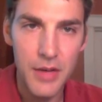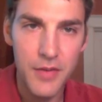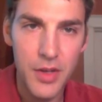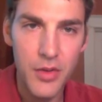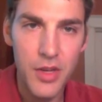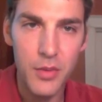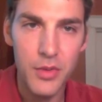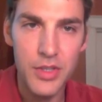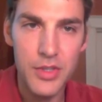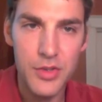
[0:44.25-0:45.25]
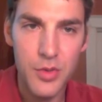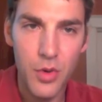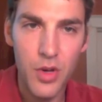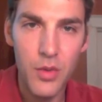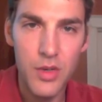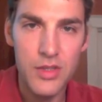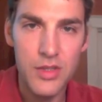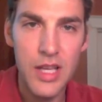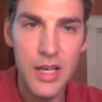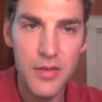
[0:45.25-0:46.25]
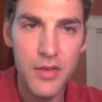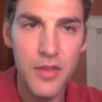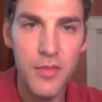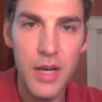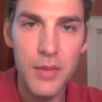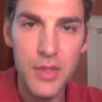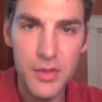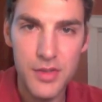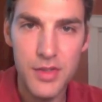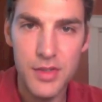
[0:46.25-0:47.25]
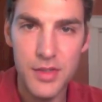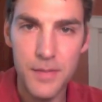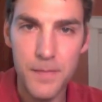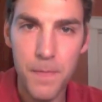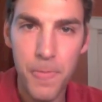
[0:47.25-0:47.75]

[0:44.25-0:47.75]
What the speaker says: I feel that it will destroy what is left of my immune system.